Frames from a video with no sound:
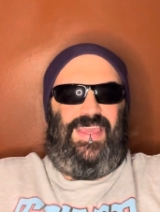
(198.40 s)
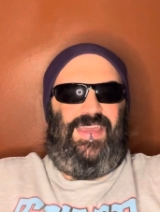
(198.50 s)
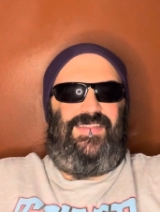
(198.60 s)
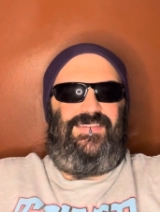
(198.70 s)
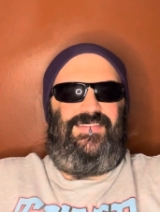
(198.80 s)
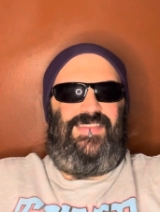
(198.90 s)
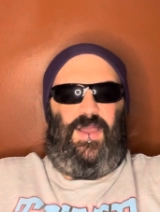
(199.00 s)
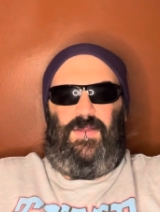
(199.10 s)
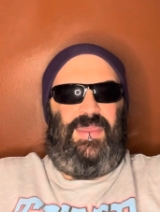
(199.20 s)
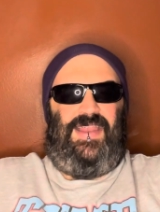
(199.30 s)
it.
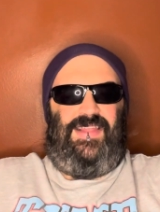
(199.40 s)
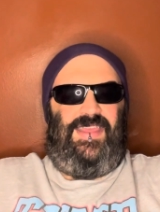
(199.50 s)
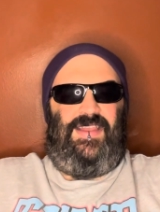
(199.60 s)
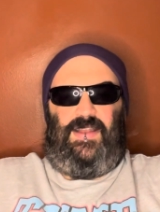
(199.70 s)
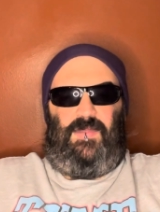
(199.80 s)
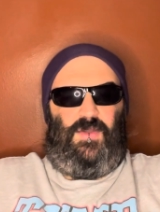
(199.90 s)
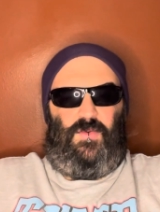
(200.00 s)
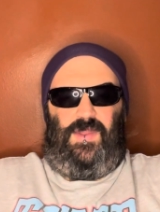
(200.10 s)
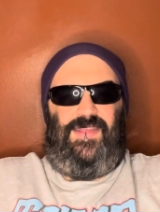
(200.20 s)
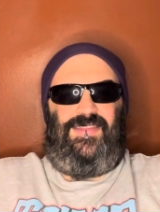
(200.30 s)
Now he made Eileen, and I'm like,
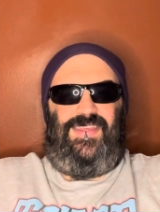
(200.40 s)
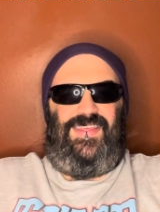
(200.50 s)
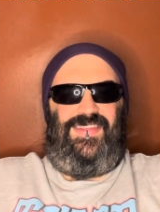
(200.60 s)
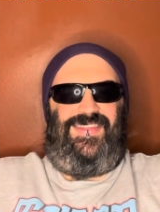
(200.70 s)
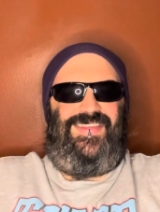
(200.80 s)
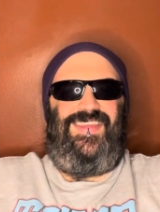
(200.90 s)
what is this?